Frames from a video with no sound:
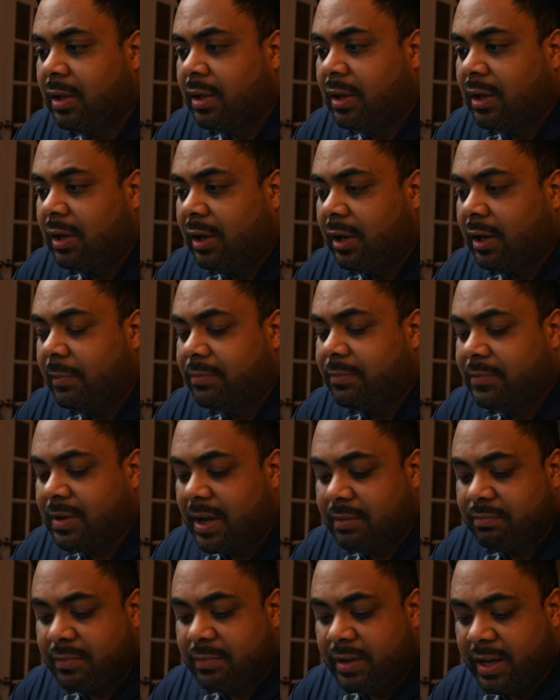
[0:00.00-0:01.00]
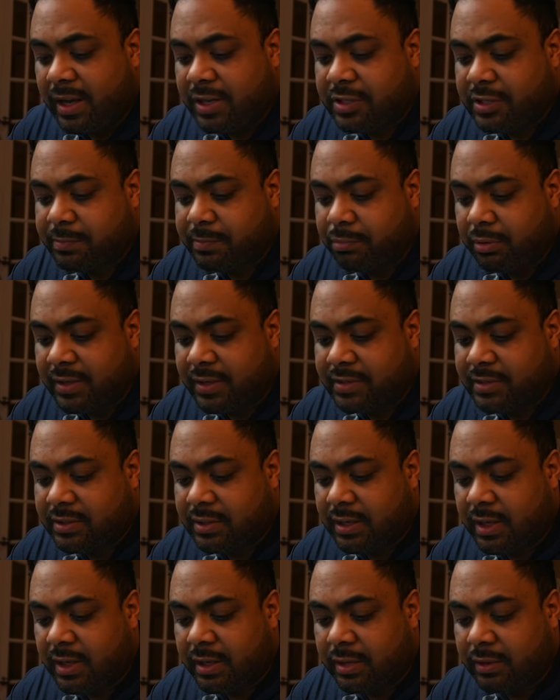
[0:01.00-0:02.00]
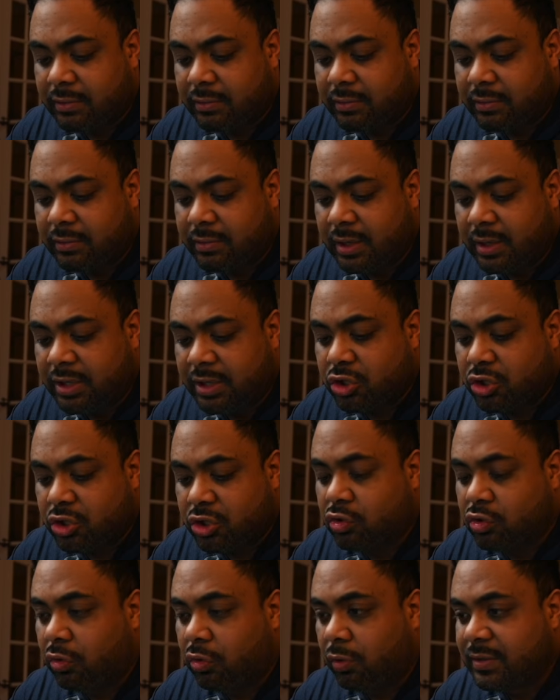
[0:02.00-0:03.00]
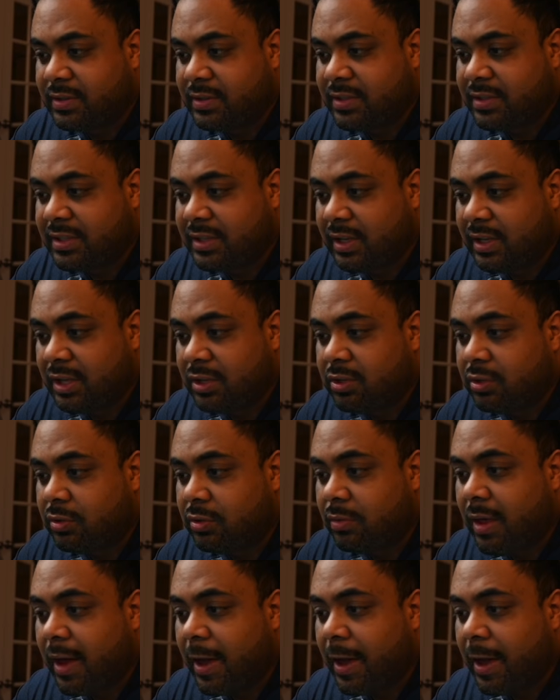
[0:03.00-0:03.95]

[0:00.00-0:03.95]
I just pressed Control Z to undo that.